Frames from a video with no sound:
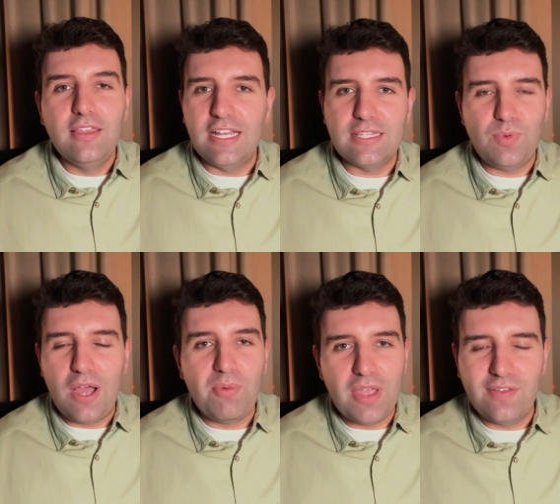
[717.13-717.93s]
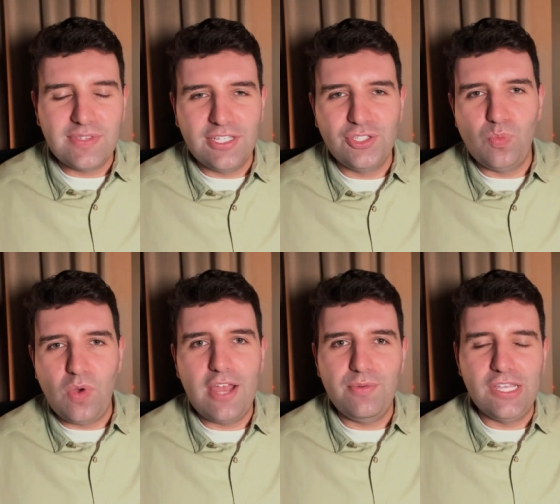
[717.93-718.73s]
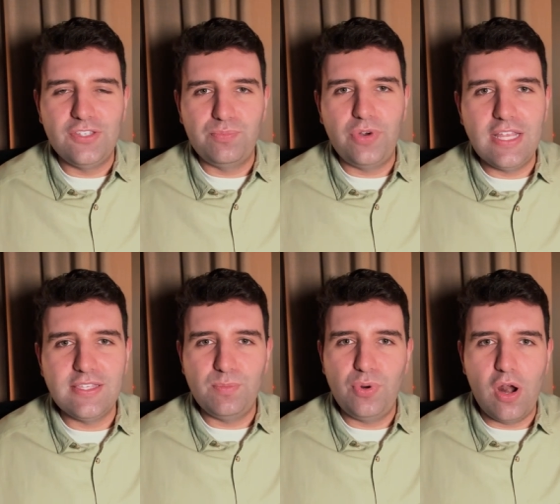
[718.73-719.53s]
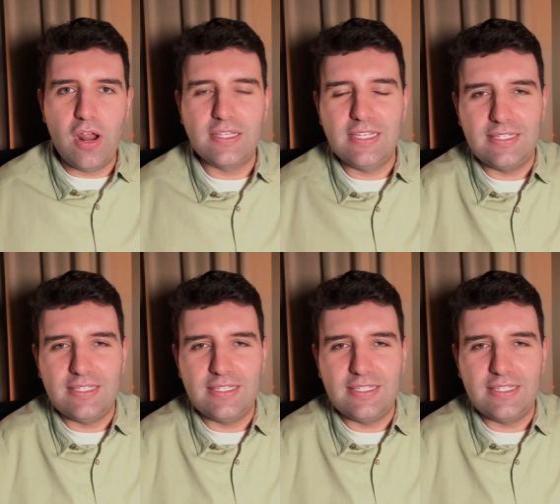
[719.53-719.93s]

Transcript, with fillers: That's why we have such a wide range of brands and products.